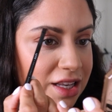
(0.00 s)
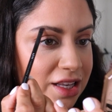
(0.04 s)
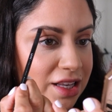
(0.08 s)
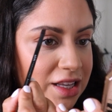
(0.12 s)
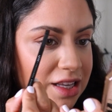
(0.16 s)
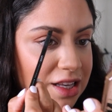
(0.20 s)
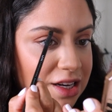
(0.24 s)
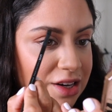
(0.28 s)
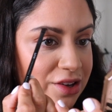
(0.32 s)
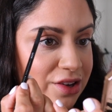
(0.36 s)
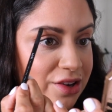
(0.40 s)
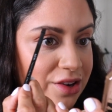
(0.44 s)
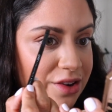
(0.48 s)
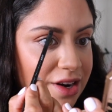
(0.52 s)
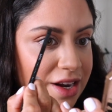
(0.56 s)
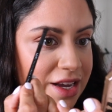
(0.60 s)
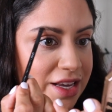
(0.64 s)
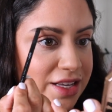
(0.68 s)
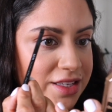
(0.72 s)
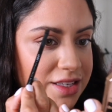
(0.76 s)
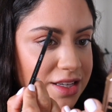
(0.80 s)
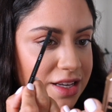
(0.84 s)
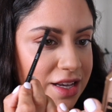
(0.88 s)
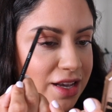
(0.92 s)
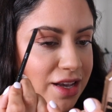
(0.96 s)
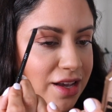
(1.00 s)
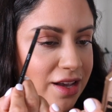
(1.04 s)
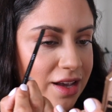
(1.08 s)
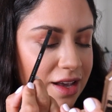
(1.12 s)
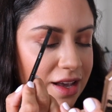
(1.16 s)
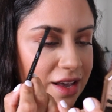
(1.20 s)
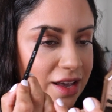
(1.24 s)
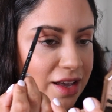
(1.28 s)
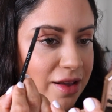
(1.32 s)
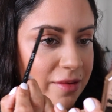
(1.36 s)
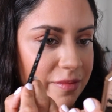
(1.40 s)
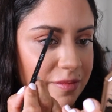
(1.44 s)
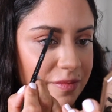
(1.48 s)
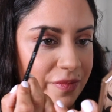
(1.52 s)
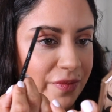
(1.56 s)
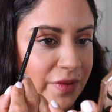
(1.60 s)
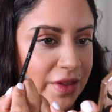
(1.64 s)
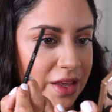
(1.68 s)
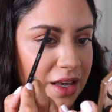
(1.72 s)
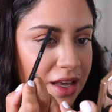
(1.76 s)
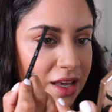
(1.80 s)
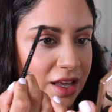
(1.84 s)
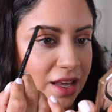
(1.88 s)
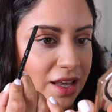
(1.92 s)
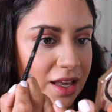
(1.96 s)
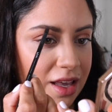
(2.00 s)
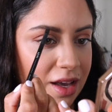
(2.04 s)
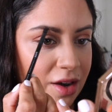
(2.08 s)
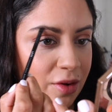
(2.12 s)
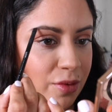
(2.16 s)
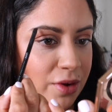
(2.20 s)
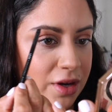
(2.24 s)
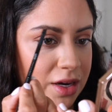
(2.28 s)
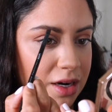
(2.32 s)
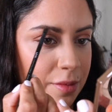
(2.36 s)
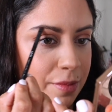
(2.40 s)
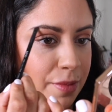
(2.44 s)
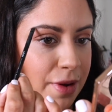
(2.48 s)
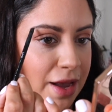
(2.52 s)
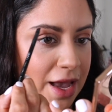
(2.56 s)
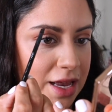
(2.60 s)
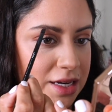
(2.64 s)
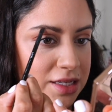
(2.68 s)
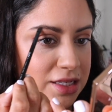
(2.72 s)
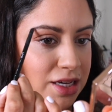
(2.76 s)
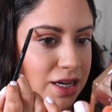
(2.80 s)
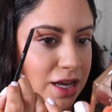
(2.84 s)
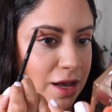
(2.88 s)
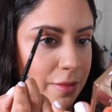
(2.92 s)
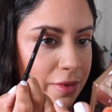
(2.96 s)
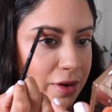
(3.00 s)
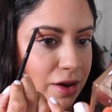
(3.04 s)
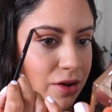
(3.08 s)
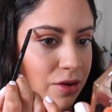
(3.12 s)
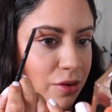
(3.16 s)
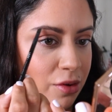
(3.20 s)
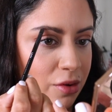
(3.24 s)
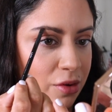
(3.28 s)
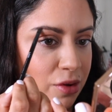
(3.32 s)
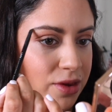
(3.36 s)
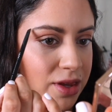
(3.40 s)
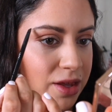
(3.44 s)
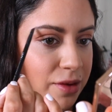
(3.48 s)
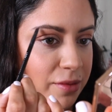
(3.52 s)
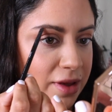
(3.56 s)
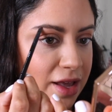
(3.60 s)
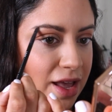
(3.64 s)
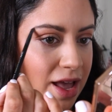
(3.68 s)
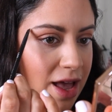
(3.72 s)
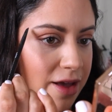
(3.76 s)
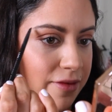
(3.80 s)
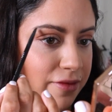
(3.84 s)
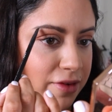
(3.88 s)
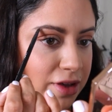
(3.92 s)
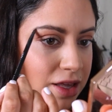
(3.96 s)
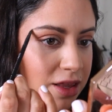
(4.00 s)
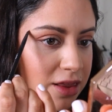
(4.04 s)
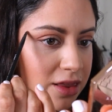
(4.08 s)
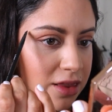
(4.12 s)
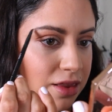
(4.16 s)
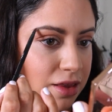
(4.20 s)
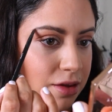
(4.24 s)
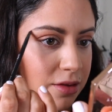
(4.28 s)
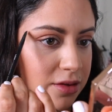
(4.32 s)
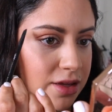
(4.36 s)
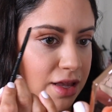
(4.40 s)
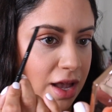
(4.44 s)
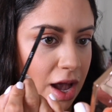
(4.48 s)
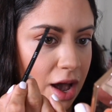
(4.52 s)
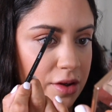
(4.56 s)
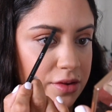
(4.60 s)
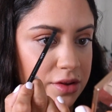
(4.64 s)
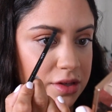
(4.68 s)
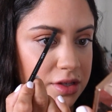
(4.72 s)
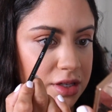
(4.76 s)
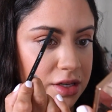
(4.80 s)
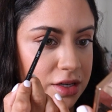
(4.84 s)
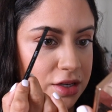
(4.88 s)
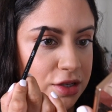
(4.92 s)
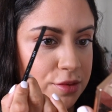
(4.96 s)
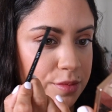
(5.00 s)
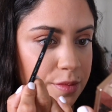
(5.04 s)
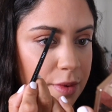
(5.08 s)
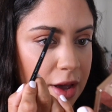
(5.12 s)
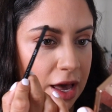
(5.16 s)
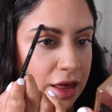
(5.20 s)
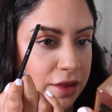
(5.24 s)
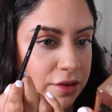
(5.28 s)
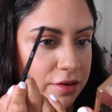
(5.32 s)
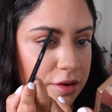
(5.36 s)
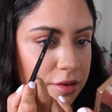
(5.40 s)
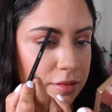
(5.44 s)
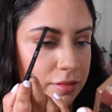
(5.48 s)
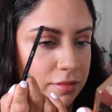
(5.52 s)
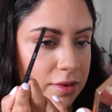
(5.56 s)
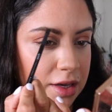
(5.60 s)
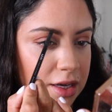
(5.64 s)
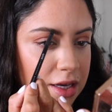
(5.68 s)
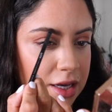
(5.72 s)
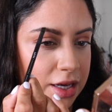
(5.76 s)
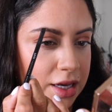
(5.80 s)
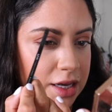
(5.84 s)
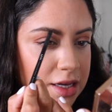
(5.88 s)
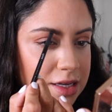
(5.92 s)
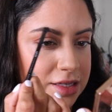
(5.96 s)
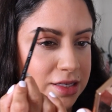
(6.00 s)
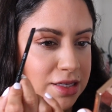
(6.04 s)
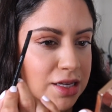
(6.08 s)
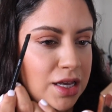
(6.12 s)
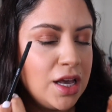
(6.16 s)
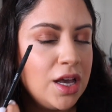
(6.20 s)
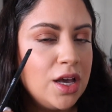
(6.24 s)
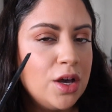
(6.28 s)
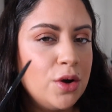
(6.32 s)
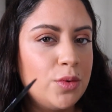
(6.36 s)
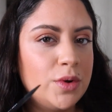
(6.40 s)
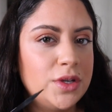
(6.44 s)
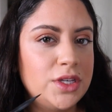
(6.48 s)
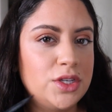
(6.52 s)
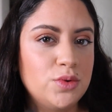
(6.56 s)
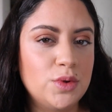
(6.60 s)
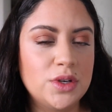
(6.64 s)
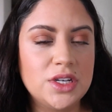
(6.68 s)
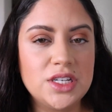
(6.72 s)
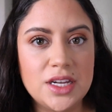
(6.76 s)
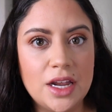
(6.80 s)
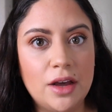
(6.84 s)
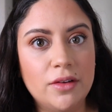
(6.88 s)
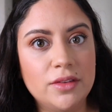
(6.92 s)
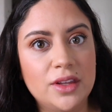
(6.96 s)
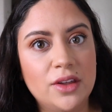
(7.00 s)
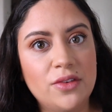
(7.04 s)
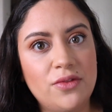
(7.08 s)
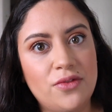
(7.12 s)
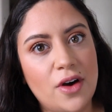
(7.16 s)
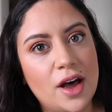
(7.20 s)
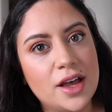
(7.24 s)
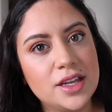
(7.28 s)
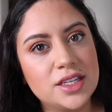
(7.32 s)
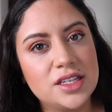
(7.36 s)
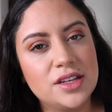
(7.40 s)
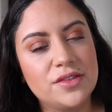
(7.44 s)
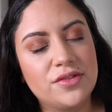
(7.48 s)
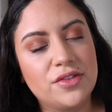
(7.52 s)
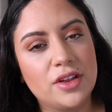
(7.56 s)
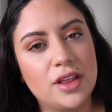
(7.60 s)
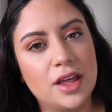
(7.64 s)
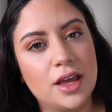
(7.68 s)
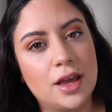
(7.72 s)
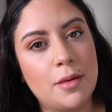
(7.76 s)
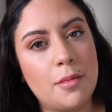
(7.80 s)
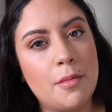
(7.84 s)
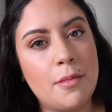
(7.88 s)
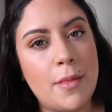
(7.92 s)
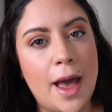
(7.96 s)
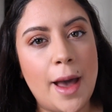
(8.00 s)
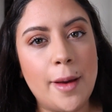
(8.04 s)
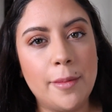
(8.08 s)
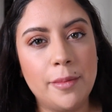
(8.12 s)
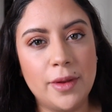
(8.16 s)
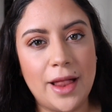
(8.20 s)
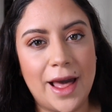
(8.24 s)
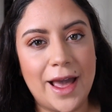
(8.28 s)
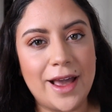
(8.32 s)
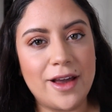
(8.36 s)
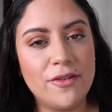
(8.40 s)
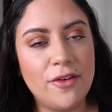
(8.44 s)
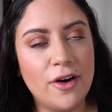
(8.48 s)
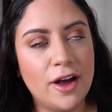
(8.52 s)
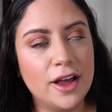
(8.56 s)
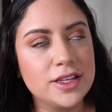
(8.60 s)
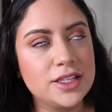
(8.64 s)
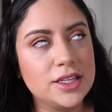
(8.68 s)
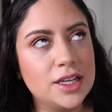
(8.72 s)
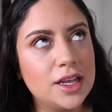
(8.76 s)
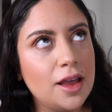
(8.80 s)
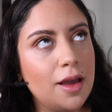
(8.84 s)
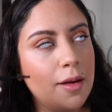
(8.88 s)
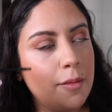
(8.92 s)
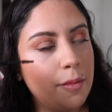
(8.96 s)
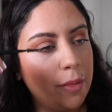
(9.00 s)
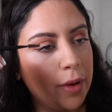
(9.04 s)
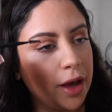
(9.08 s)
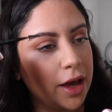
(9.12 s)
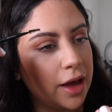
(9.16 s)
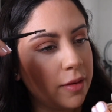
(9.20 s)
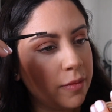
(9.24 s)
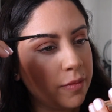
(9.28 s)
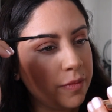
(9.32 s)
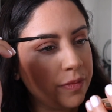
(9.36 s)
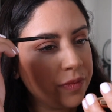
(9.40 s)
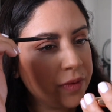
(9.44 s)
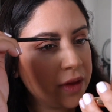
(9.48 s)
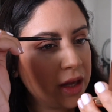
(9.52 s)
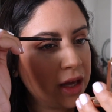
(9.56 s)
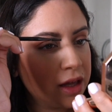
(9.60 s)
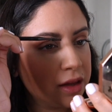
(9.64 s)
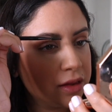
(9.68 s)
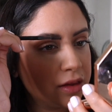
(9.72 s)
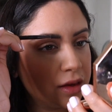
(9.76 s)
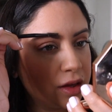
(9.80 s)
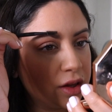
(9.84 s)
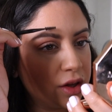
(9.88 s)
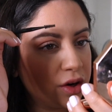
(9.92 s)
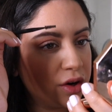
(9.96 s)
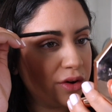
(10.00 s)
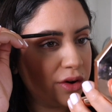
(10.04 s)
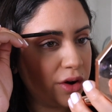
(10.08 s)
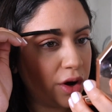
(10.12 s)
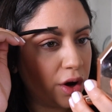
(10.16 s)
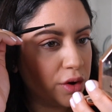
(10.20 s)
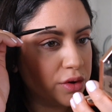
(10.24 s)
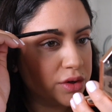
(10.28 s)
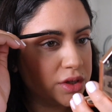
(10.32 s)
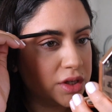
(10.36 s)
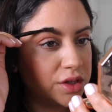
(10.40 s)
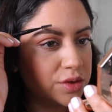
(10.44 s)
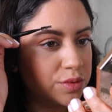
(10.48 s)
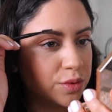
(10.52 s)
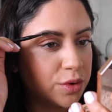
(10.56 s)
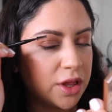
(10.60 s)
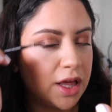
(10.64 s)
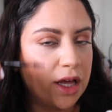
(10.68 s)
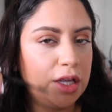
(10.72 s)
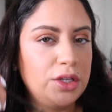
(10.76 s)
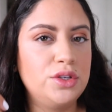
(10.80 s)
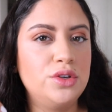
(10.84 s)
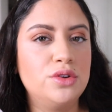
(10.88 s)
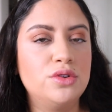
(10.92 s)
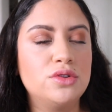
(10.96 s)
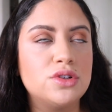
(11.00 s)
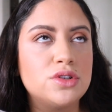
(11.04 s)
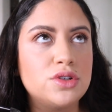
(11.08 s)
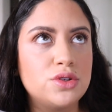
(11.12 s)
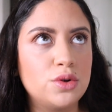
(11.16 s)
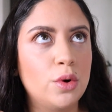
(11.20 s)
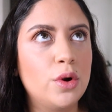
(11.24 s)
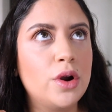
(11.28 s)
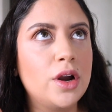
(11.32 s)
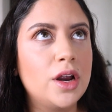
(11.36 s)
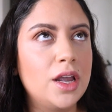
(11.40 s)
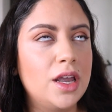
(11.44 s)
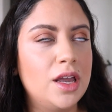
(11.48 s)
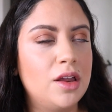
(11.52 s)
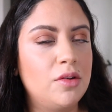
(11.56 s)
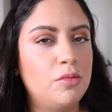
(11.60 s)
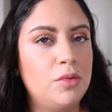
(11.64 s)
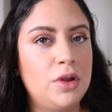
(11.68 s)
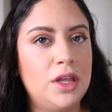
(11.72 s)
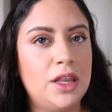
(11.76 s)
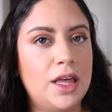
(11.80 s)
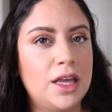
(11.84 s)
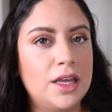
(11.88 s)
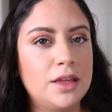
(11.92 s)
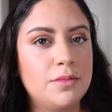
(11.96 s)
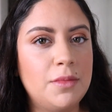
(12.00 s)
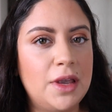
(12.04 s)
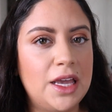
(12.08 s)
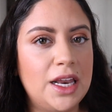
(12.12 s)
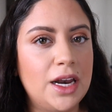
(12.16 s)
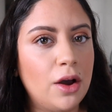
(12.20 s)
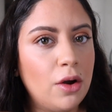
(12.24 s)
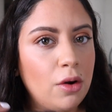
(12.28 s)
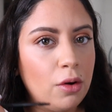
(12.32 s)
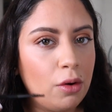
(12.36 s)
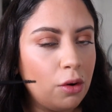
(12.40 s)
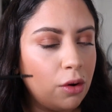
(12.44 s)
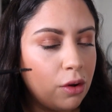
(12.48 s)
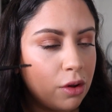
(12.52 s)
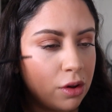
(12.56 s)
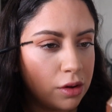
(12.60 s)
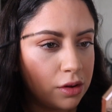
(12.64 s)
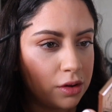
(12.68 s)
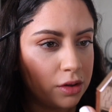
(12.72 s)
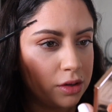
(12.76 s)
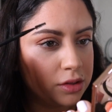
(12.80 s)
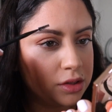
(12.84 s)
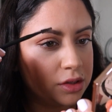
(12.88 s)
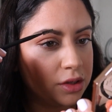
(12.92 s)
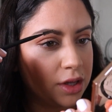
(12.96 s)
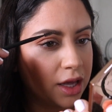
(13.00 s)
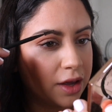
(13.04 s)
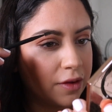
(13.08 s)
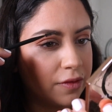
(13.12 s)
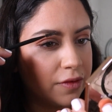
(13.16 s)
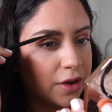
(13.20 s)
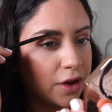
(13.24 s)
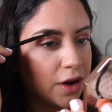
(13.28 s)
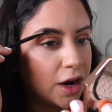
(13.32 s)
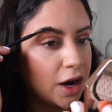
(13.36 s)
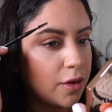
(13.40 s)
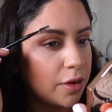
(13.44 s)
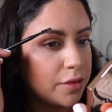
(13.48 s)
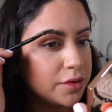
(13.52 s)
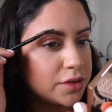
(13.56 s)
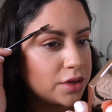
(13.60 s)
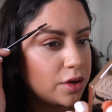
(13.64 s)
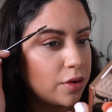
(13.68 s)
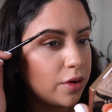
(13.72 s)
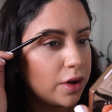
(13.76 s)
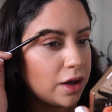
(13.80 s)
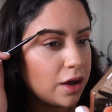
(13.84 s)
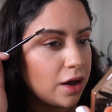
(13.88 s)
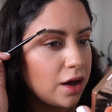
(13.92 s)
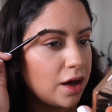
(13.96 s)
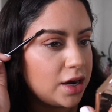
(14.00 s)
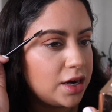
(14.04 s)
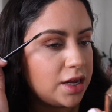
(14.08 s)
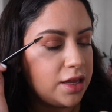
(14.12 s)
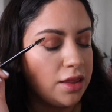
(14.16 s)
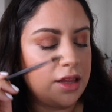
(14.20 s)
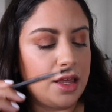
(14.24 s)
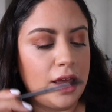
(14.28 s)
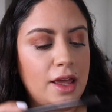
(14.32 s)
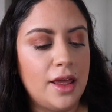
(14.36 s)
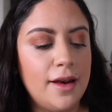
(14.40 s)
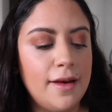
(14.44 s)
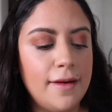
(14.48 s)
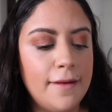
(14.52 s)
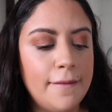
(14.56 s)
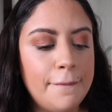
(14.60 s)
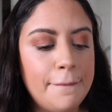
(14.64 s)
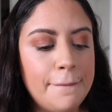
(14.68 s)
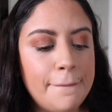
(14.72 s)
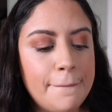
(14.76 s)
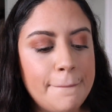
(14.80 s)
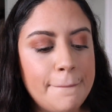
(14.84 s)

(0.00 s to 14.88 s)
a little crazy. And we are patching up a hole that we have in the downstairs bathroom because we switched out the faucet for like a matte black faucet, but the little hoses were like too short, and we like made a hole to like figure out what's going on, and then